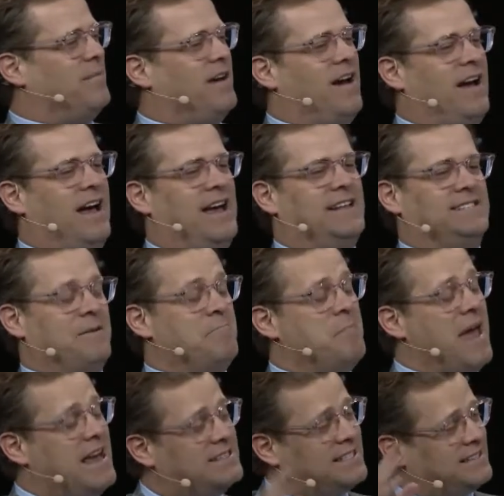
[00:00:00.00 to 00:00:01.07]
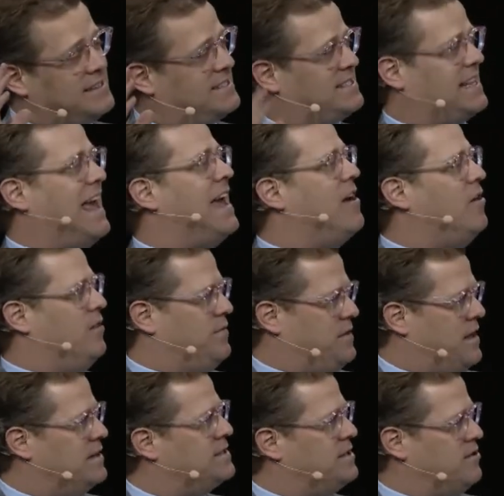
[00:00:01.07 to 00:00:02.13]
Uh, it's amazing the scale of
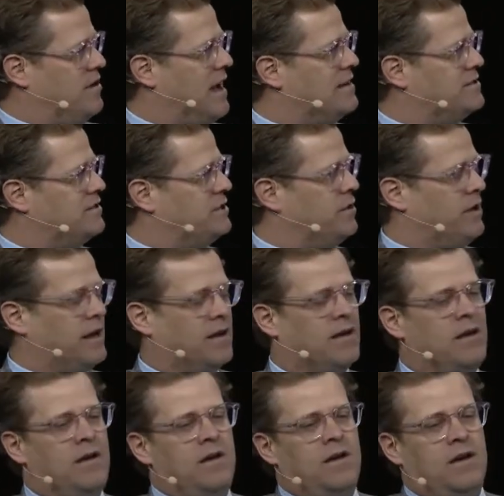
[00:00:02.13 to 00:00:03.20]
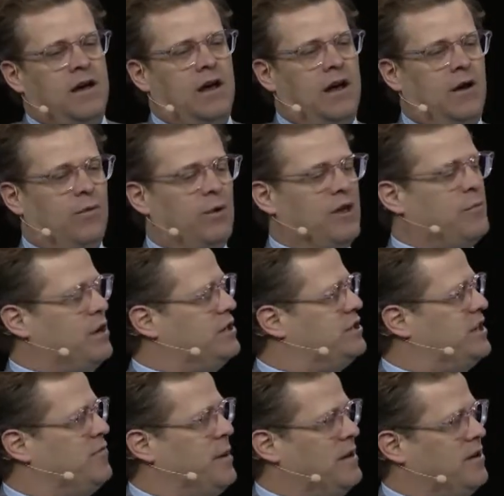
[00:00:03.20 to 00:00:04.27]
things that you guys are doing. Uh, really appreciate
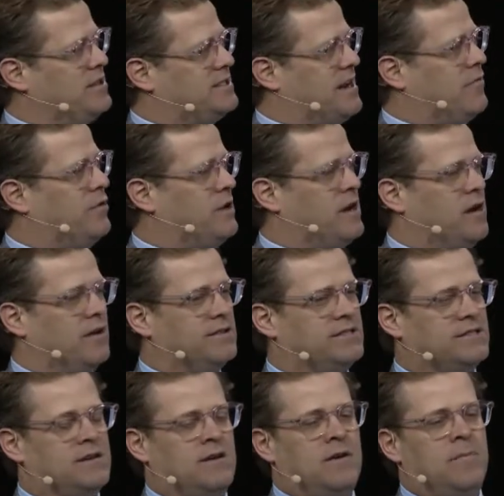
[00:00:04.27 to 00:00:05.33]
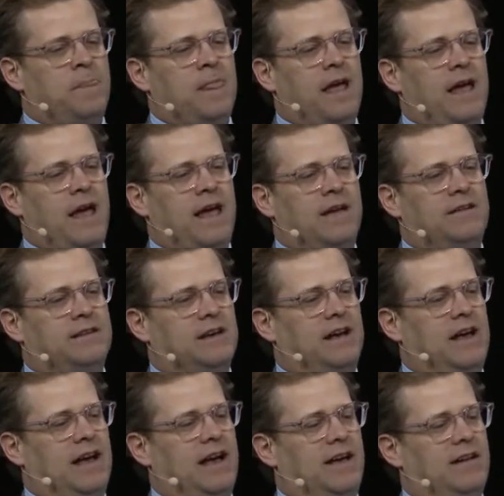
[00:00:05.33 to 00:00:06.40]
you've been here several years. And
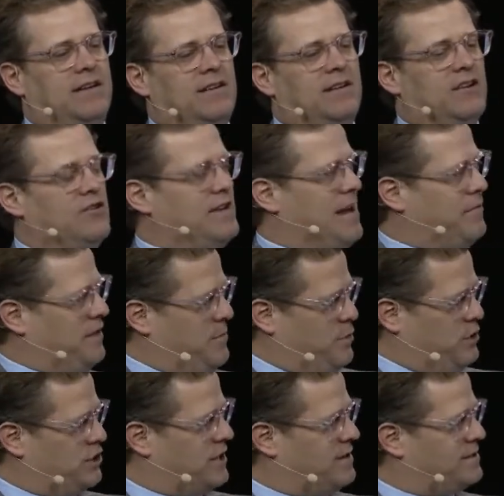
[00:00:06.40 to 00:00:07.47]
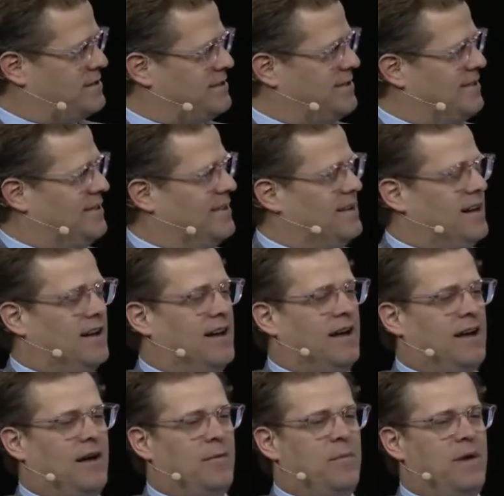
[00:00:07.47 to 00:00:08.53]
uh, you definitely push us.
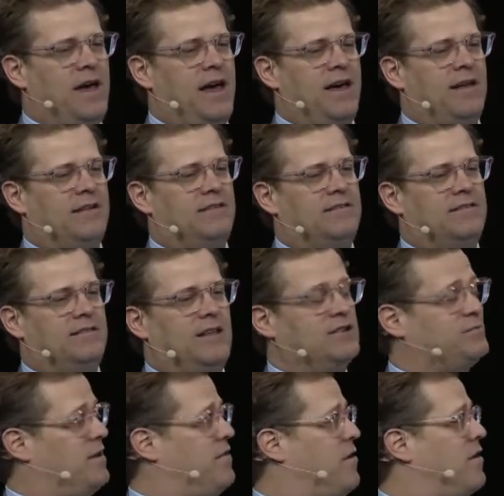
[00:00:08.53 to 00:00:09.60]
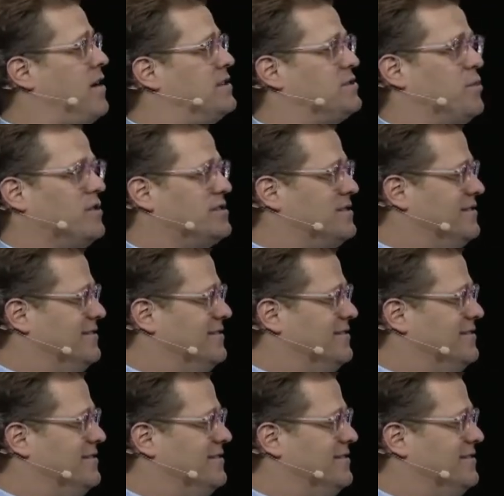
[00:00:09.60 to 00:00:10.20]
Um, and those are my favorite customers.